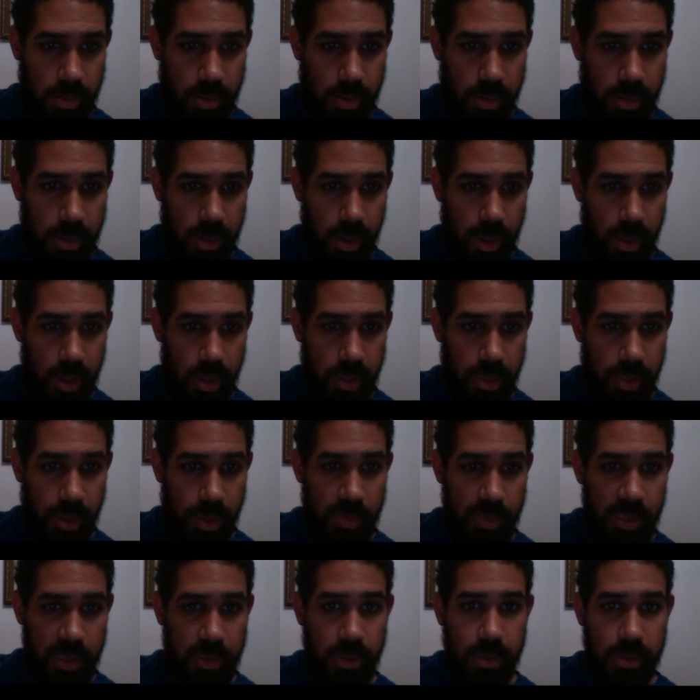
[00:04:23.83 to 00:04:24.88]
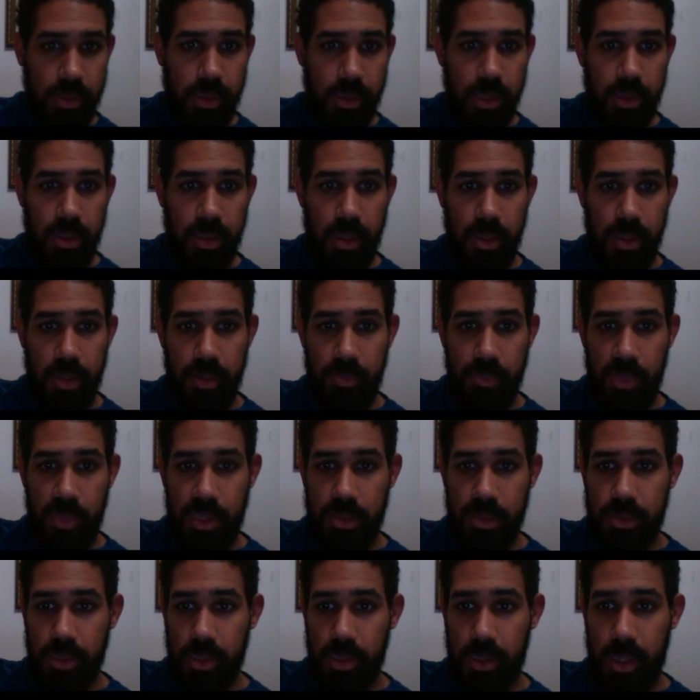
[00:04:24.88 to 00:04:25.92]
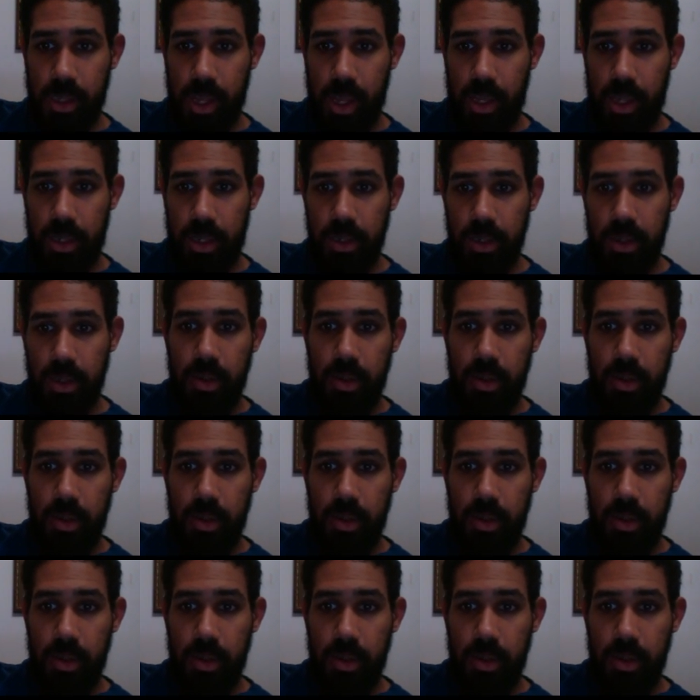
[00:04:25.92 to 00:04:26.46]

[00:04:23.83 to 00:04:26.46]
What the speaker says: Okay, let me just get the image again.